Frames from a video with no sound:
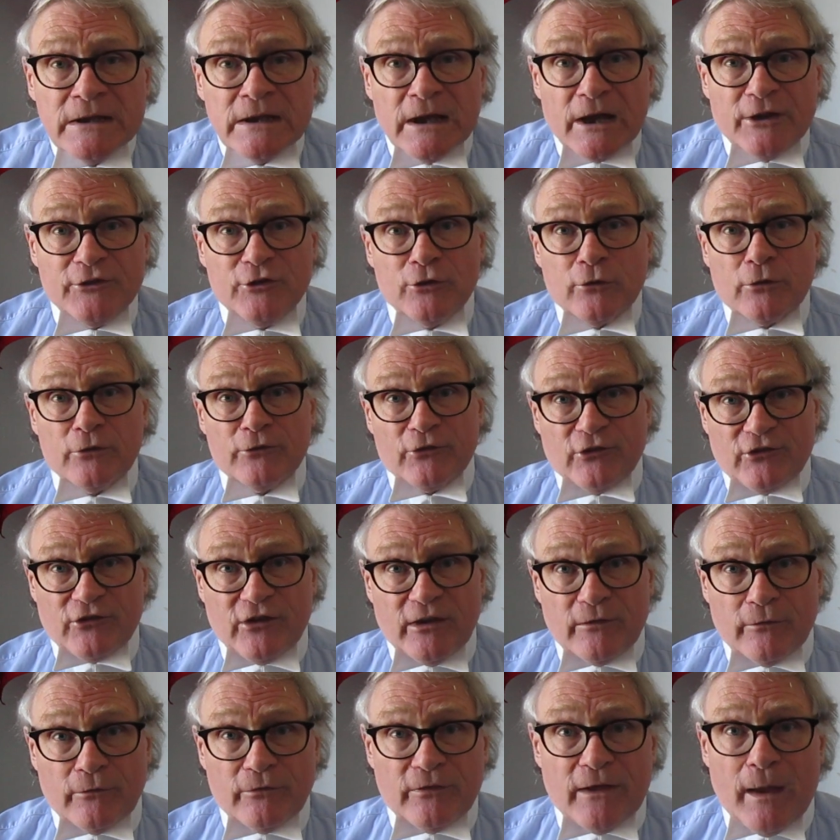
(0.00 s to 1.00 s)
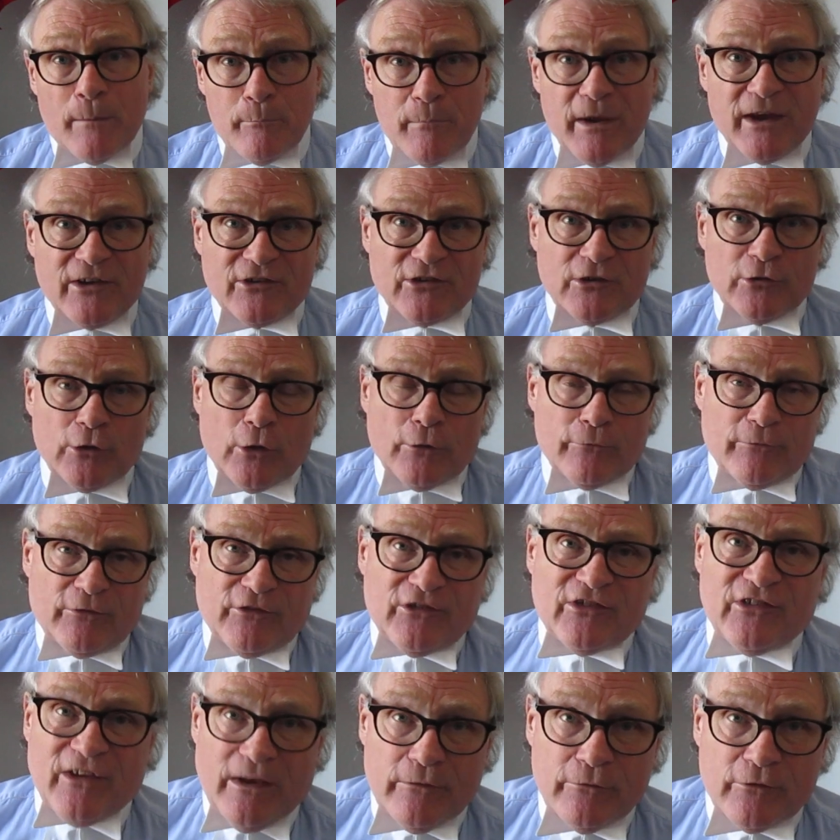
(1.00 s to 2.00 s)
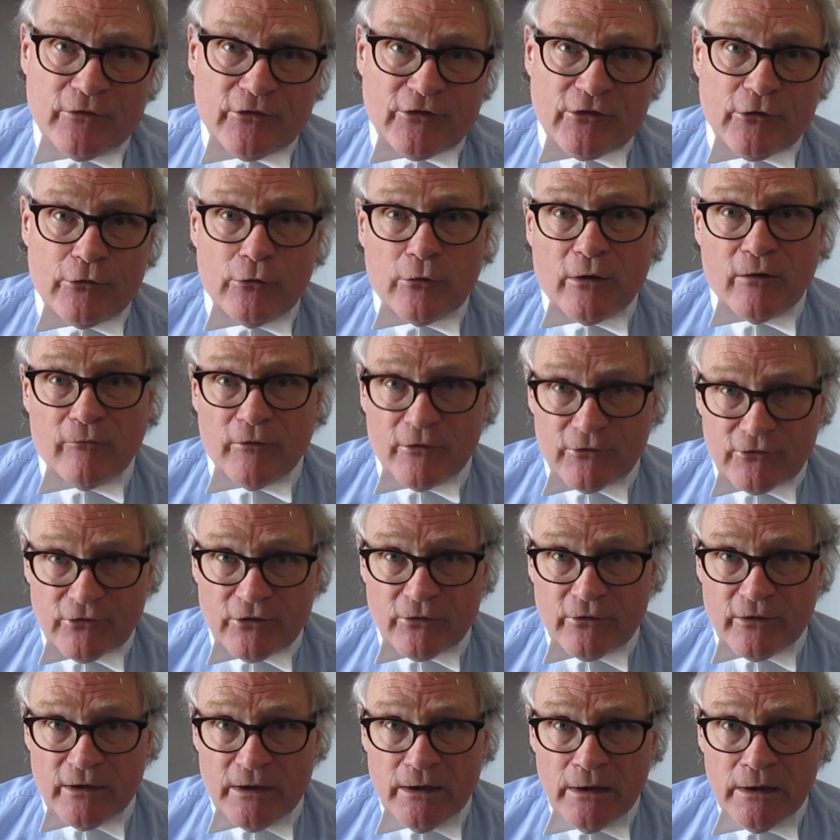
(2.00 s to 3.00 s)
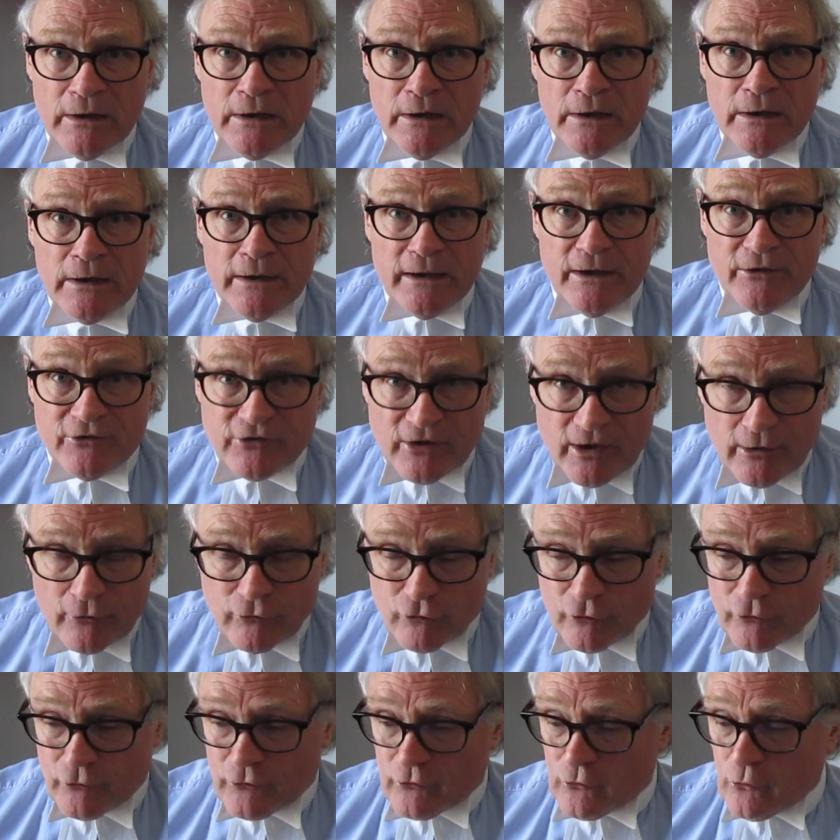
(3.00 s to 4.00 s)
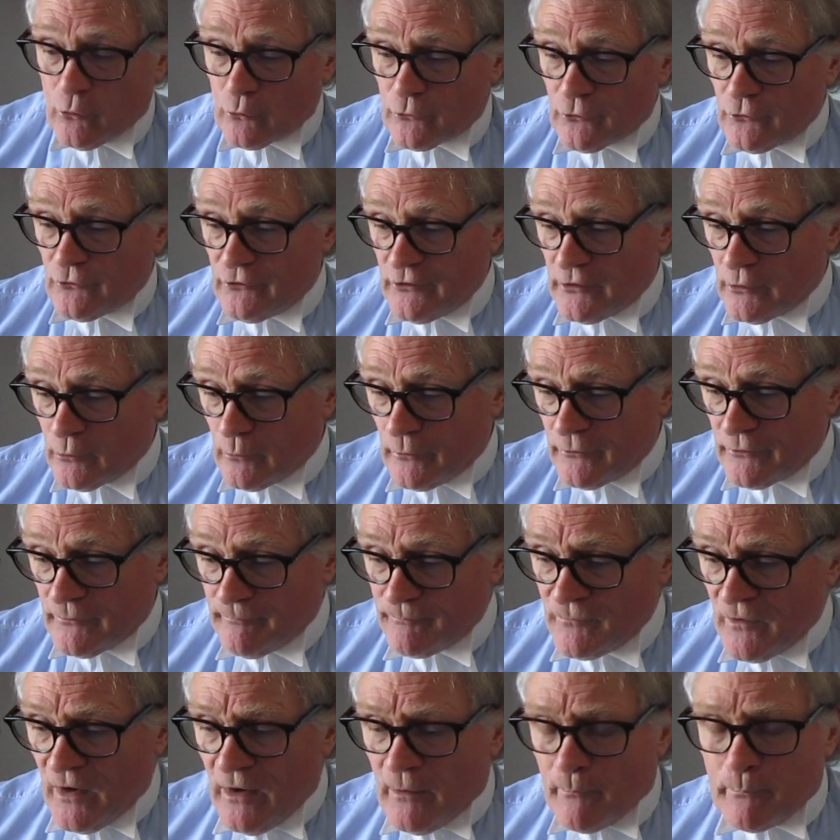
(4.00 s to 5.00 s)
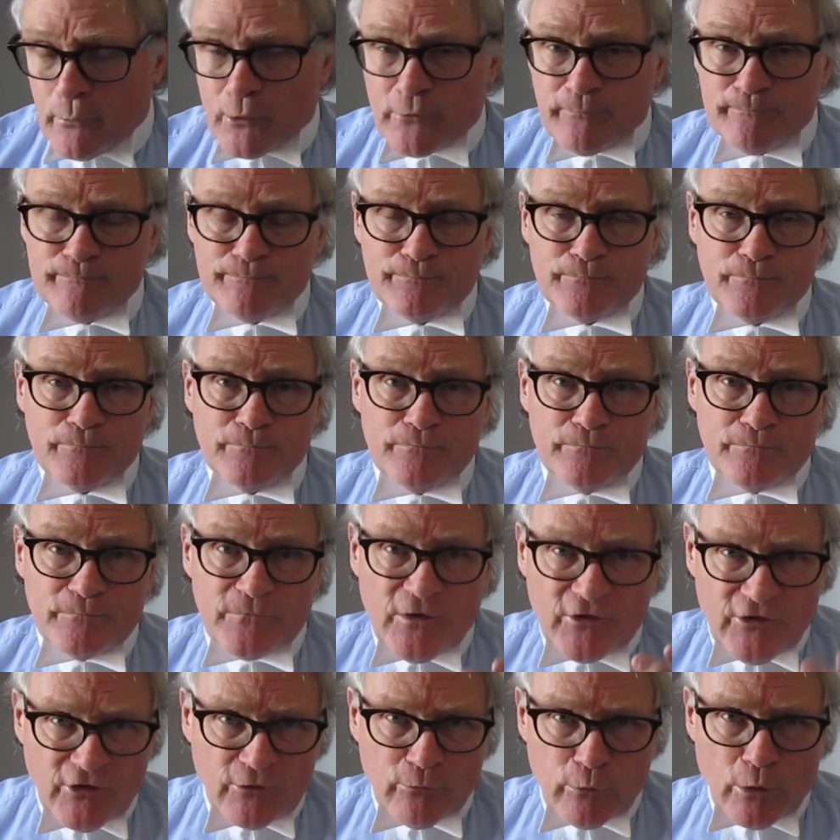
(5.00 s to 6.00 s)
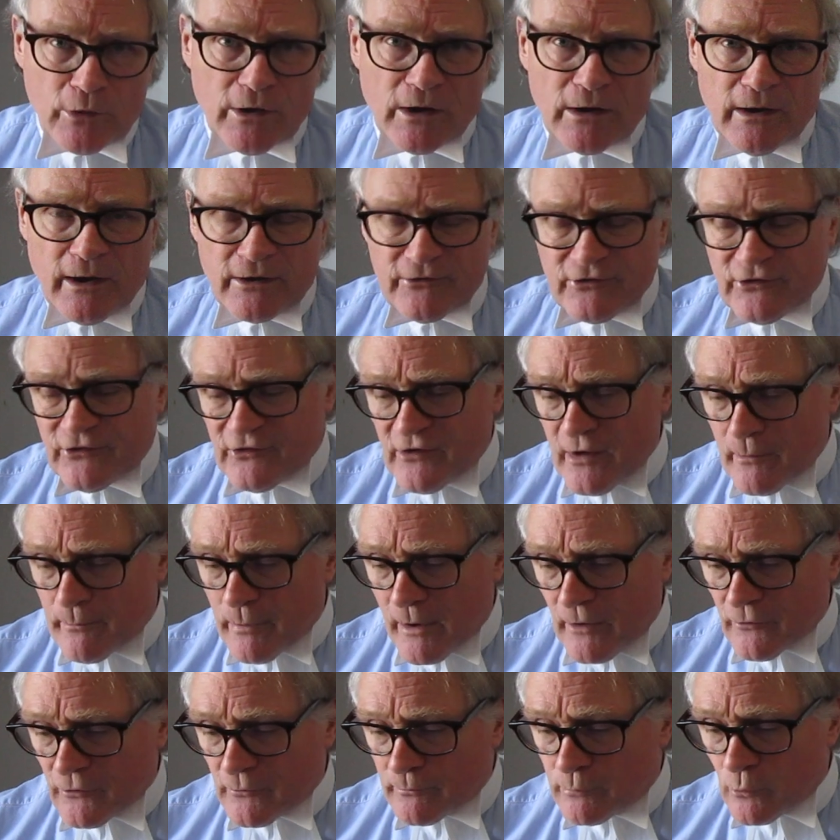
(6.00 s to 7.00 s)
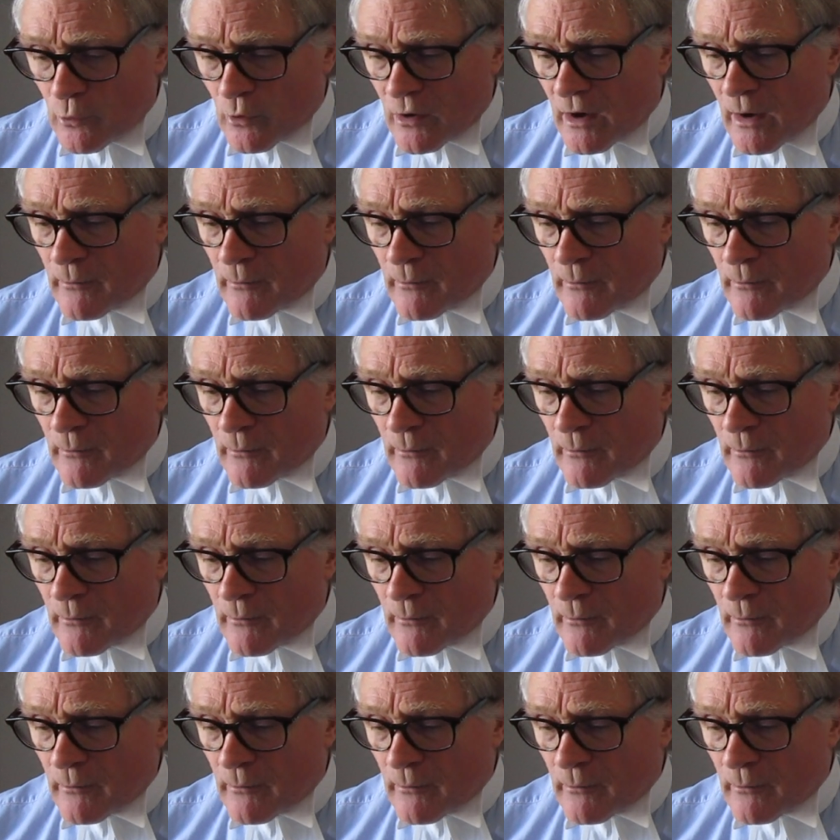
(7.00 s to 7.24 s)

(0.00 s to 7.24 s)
And you can see that that makes a lot of sense. So you give it to the Intelligence Corps to deal with. But this is what I like to say about the book.